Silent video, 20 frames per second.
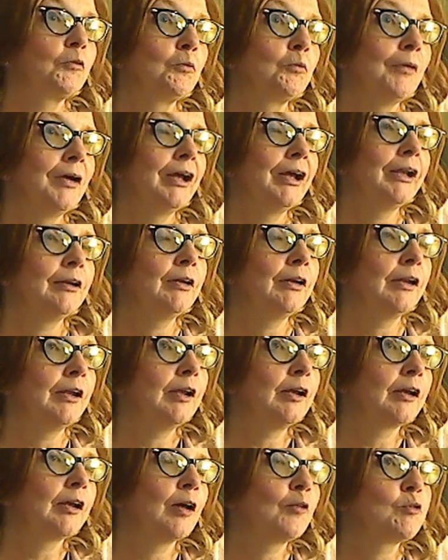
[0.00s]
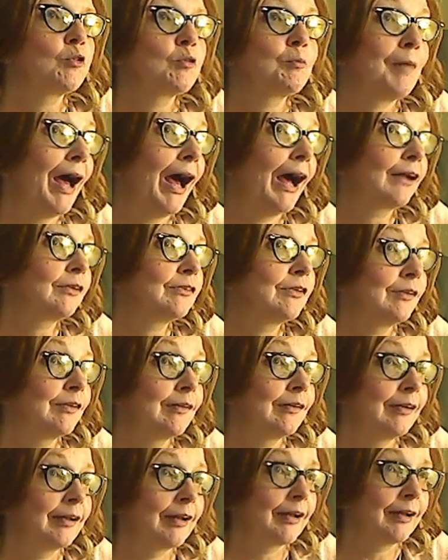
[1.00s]
when he comes back to
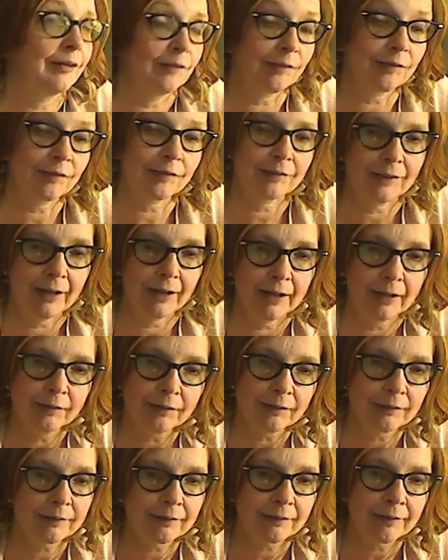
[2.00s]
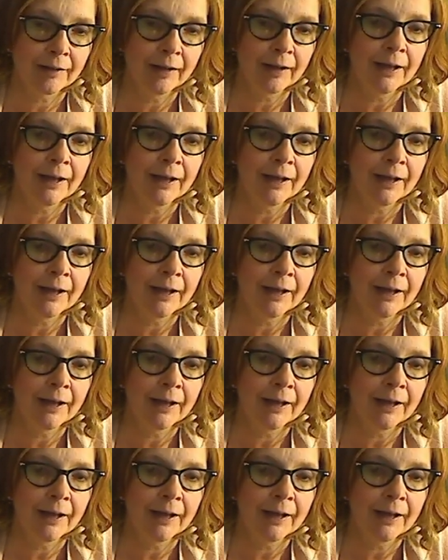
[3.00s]
the United States.